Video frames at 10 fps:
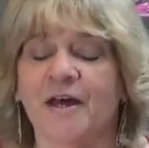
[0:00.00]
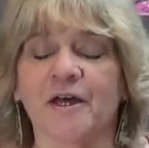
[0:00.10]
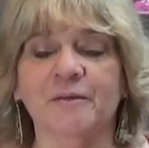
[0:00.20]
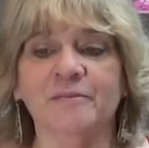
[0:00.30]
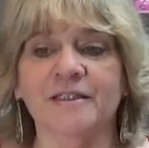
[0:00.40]

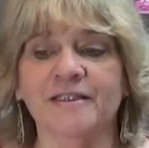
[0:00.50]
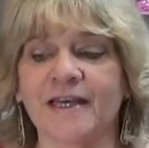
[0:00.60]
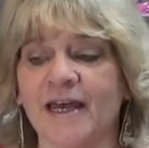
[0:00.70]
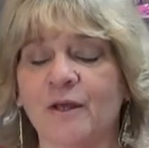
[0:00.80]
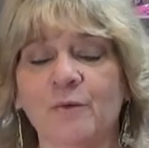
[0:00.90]
Um,
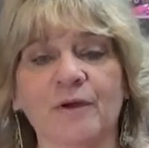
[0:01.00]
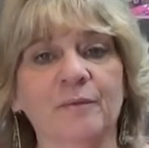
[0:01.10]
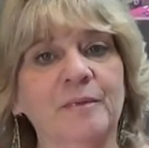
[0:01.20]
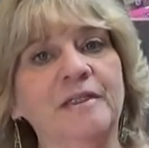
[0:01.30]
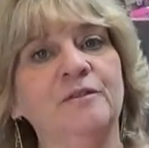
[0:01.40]
today we're
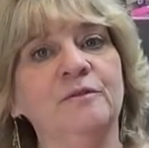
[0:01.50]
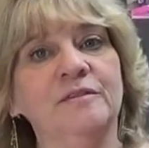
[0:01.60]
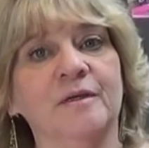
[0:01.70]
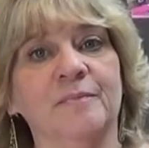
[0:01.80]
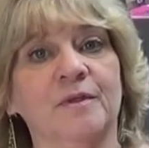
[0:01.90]
going to be
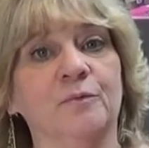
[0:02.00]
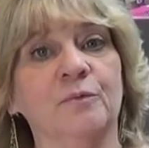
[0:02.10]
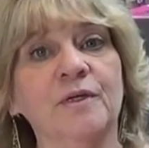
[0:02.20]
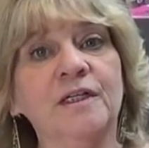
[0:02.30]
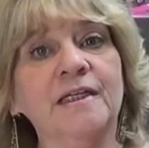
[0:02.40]
doing
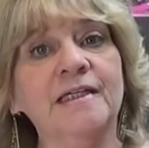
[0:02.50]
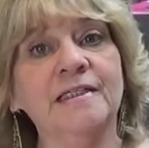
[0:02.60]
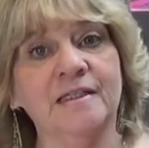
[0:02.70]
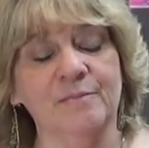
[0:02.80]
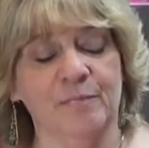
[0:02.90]
something really
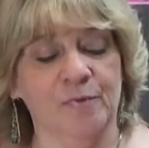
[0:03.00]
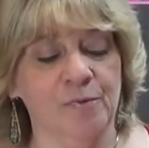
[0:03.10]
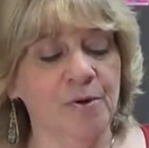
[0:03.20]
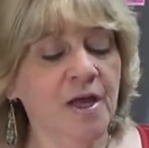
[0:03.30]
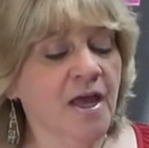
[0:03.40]

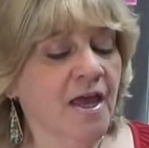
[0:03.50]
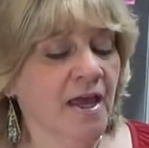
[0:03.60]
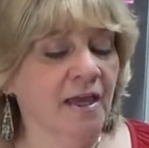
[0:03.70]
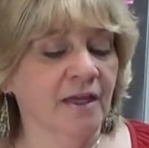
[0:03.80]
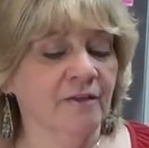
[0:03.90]
simple
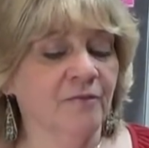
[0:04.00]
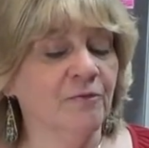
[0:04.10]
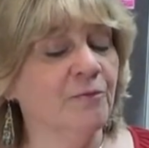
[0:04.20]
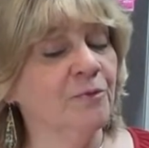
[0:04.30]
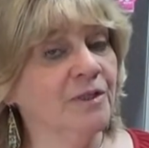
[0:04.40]
and
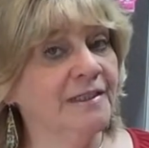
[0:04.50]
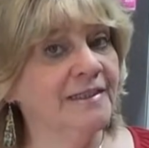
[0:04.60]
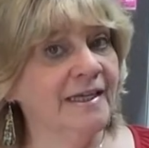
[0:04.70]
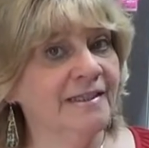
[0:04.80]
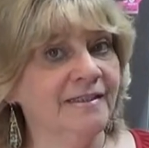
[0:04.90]
really
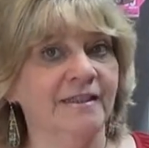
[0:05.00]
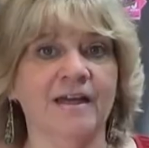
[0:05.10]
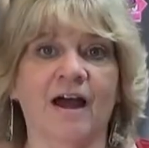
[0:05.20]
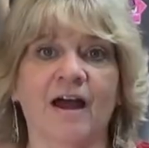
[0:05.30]
tasty.